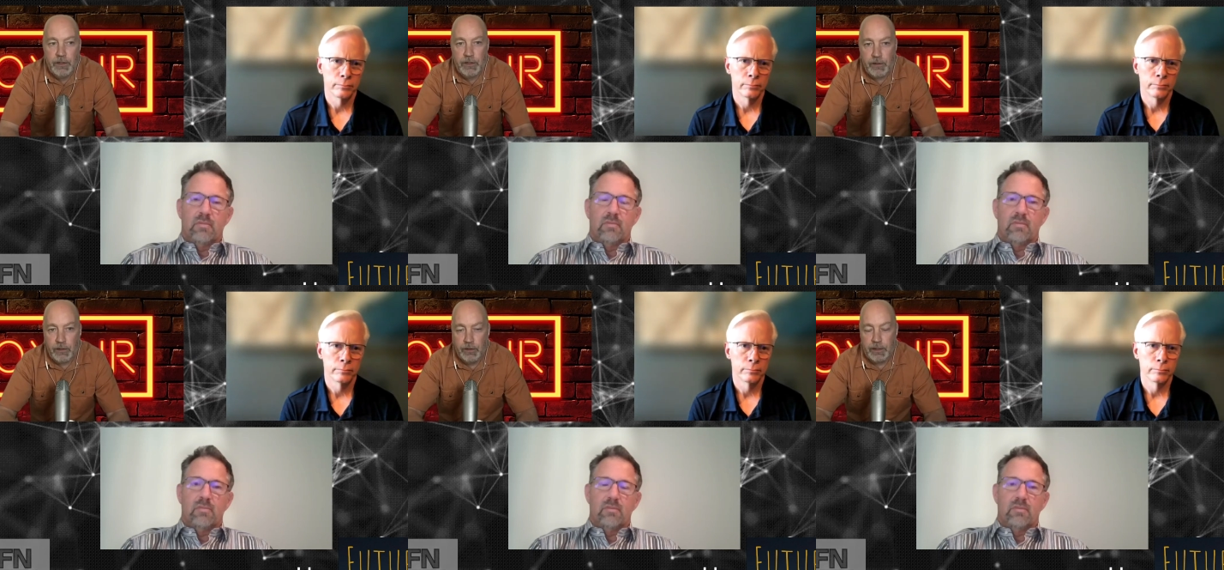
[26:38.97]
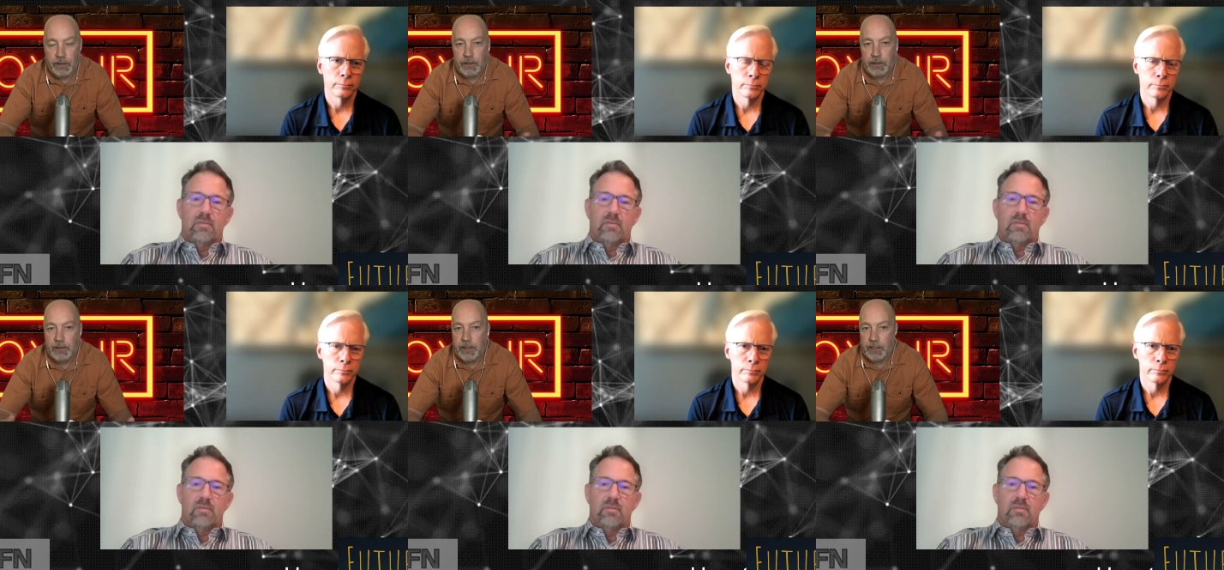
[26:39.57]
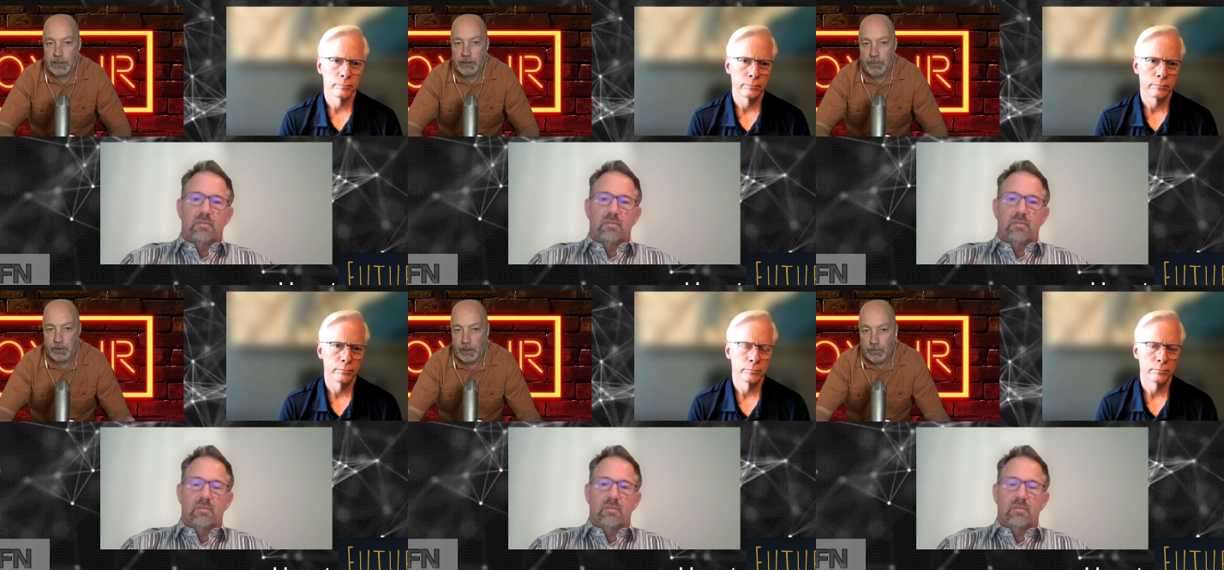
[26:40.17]
Speaker 1: You, know, you look at the
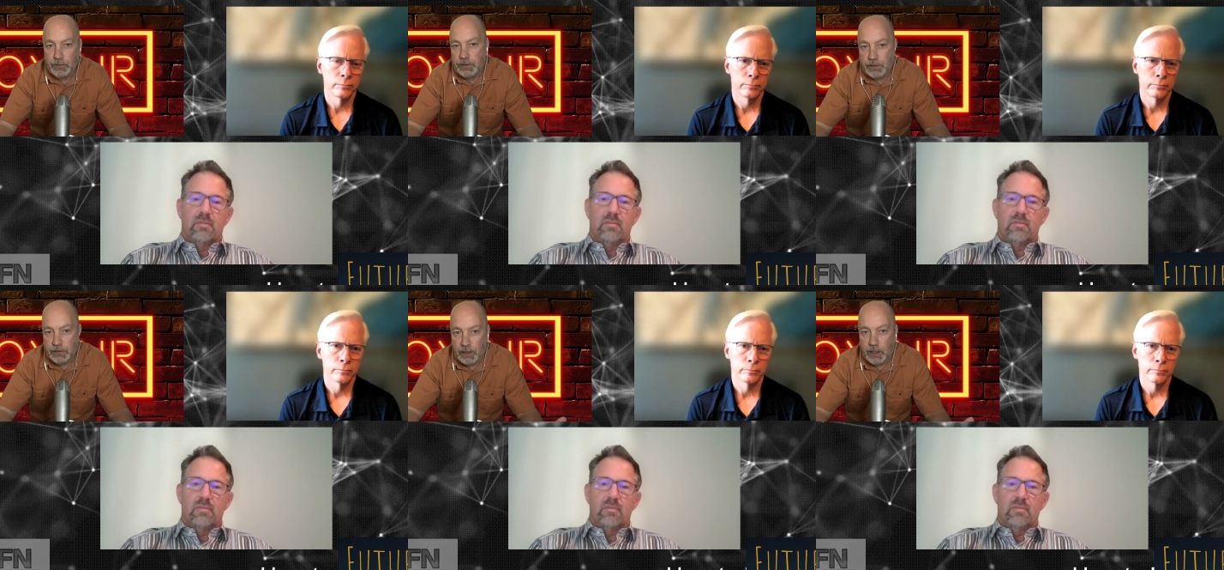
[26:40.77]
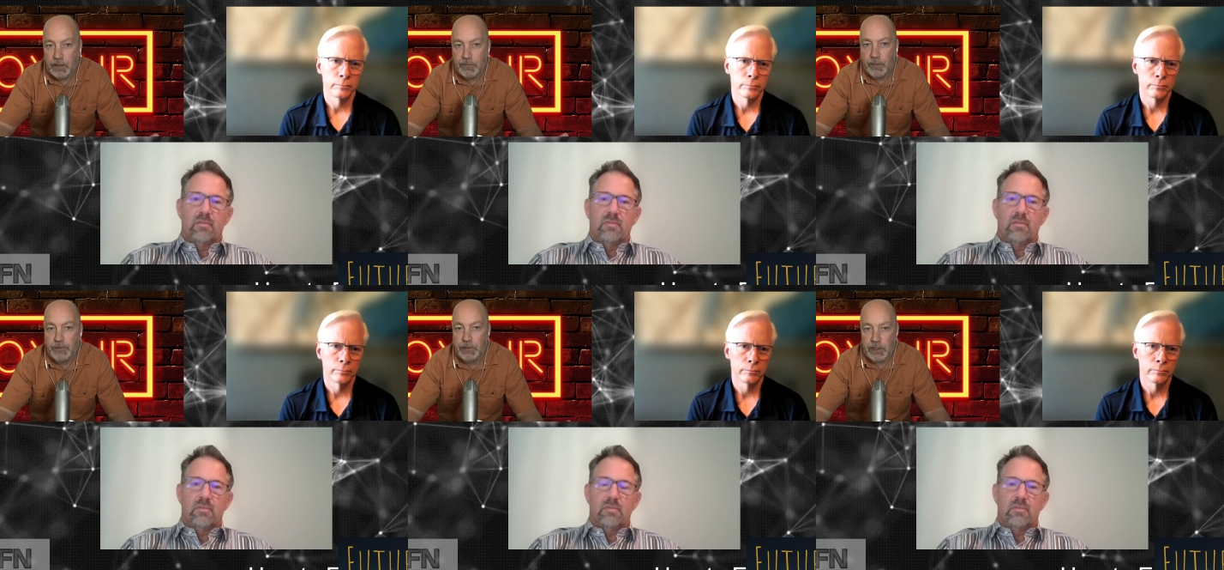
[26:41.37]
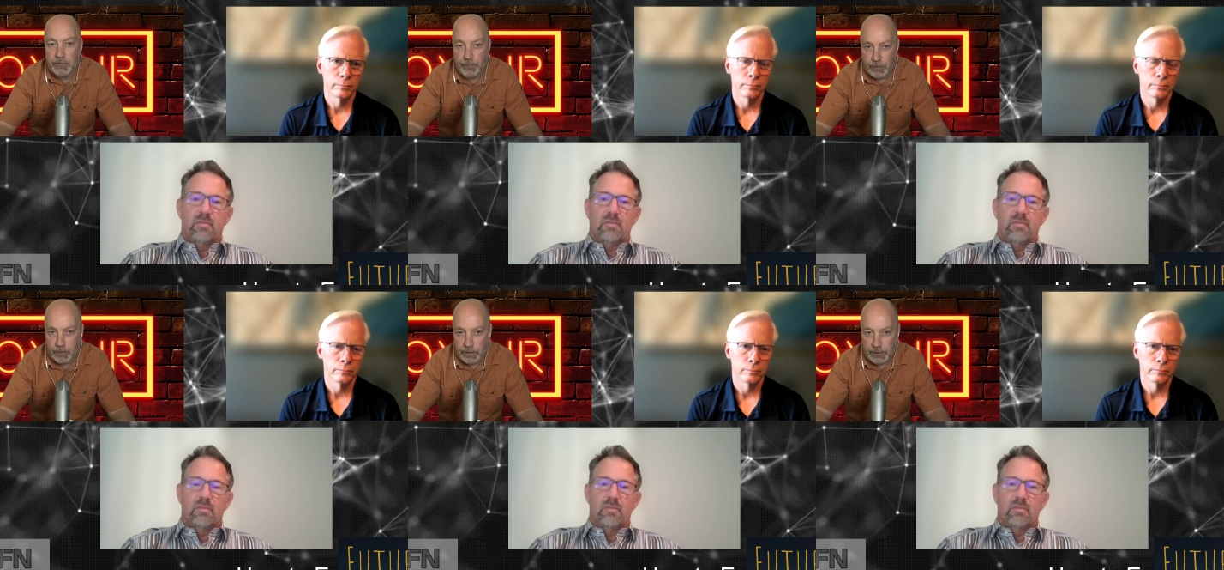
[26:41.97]
explosion of
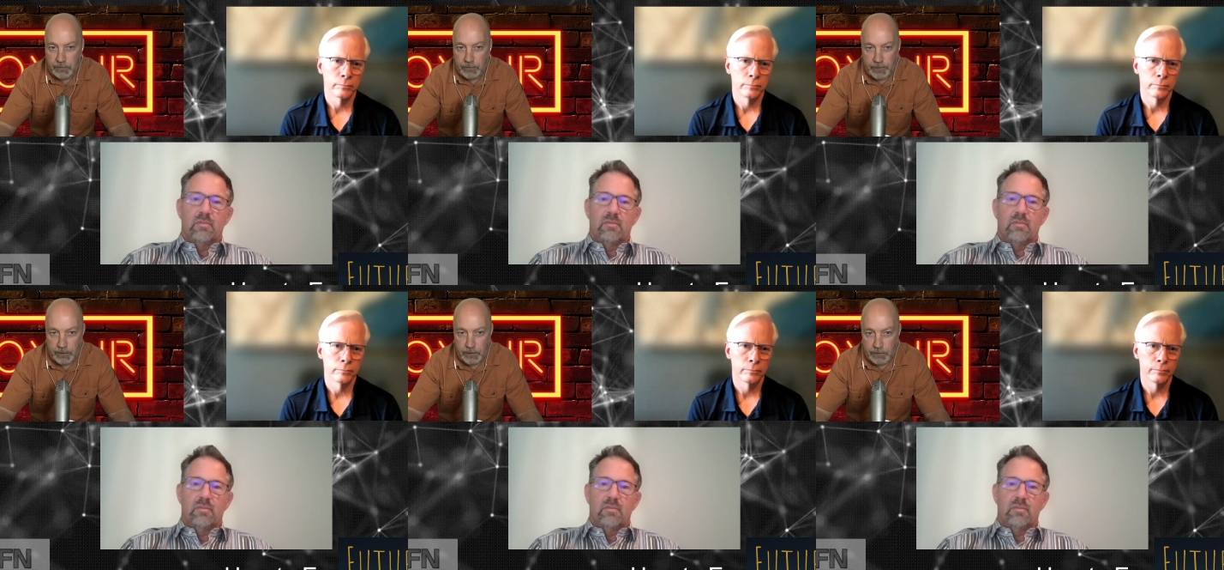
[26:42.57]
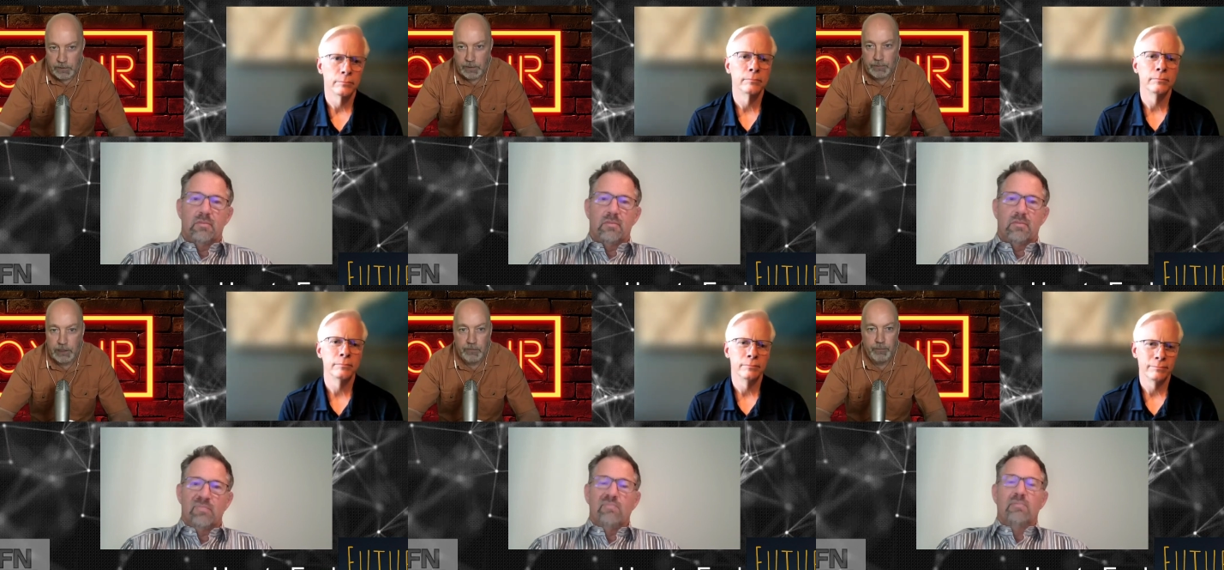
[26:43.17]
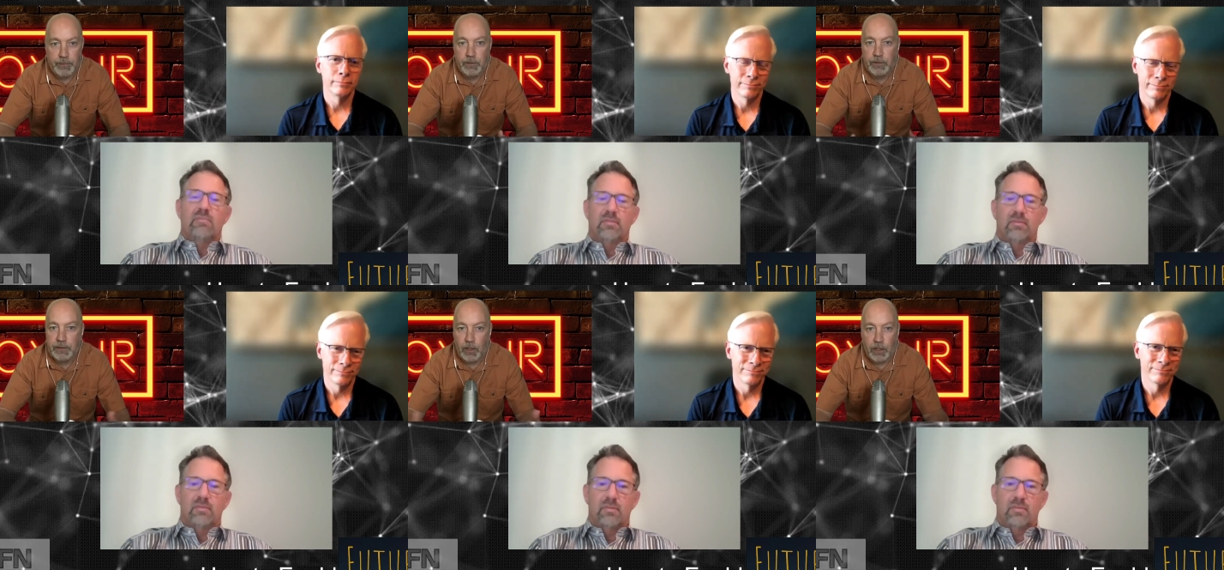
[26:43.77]
observability vendors, and
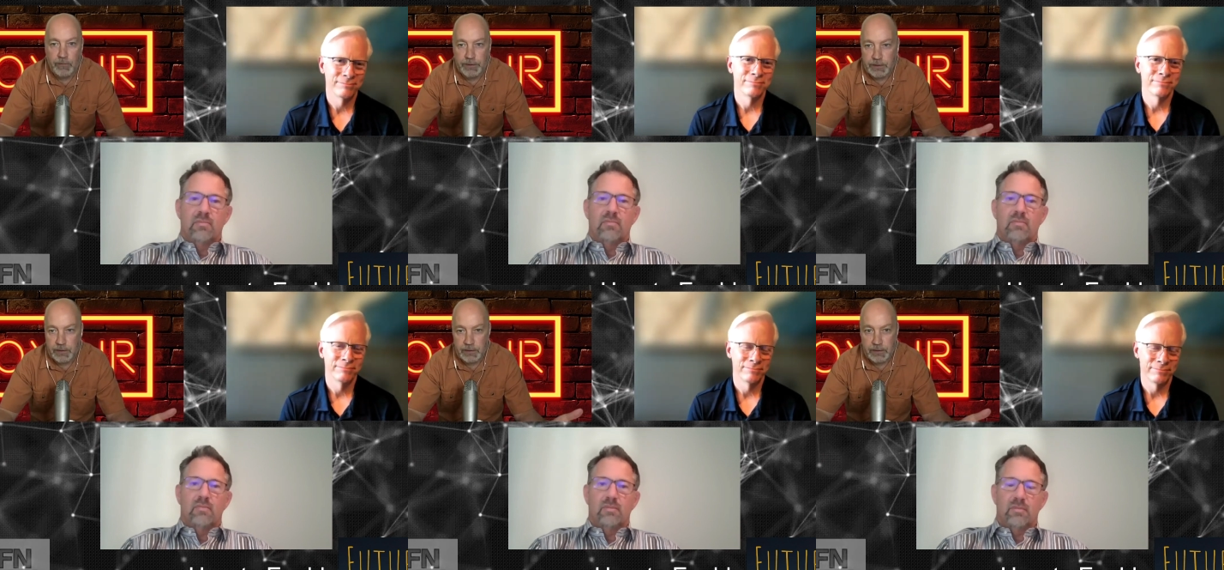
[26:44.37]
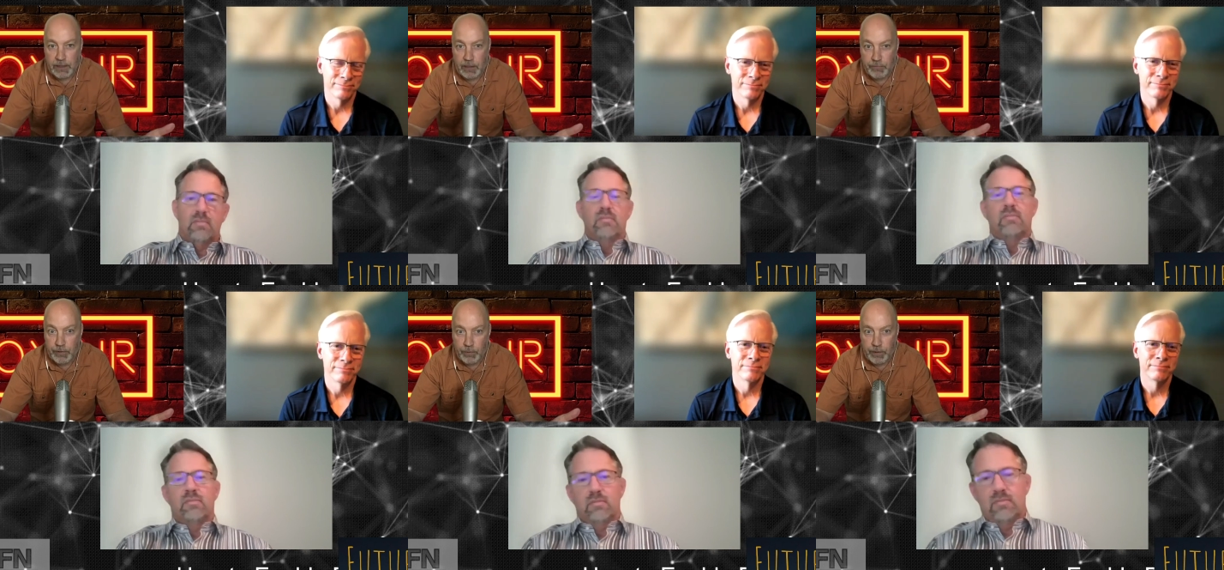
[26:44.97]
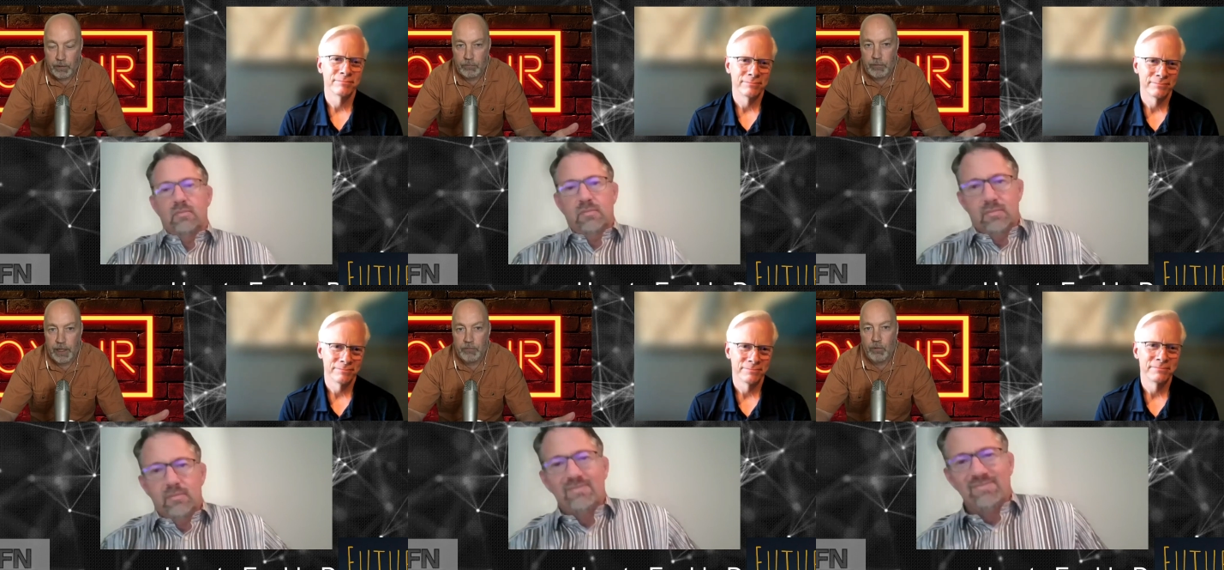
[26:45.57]
observability all of a sudden is everywhere, right?